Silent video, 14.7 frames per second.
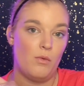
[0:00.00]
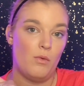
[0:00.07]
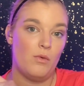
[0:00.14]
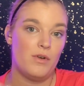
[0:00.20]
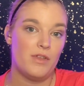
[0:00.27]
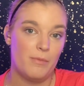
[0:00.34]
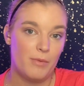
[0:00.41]

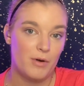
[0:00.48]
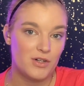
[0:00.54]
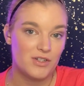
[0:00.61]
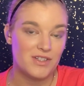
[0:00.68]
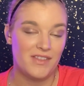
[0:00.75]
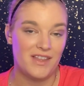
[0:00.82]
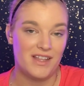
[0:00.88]
or the
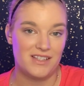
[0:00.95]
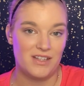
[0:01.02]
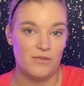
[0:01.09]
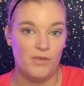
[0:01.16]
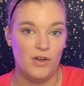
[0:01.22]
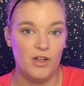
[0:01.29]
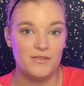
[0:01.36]
person that's
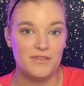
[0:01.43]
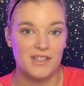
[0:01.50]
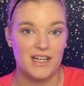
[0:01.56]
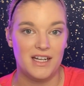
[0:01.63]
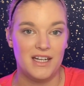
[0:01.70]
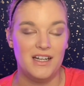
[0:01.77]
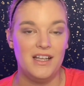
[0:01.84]
involved
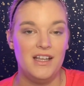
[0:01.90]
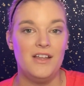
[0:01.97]
in it,